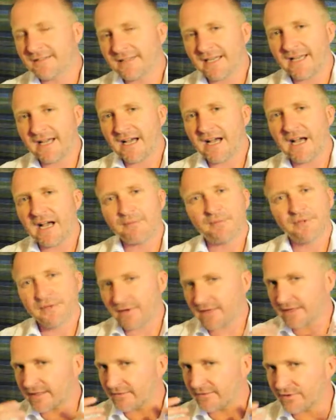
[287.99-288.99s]
They are, but
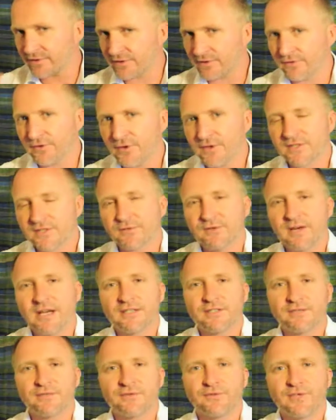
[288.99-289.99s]
they're acting for a diverse
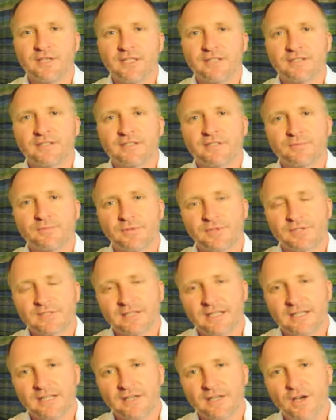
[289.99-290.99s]
range of reasons
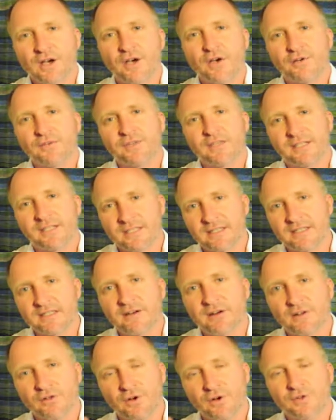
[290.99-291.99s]
because they know that it's in
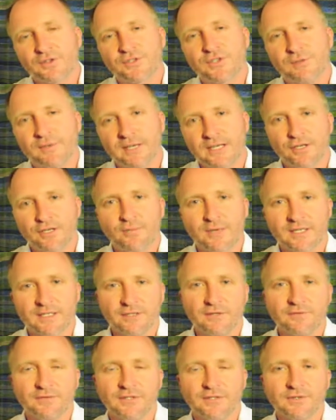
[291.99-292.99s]
their long-term economic
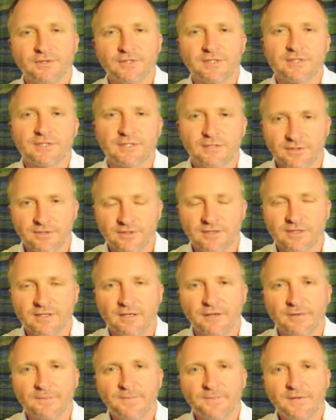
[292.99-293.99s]
self-interest to do
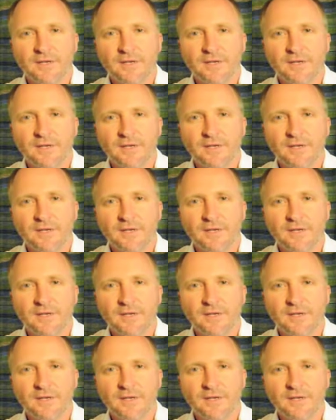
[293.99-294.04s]
so.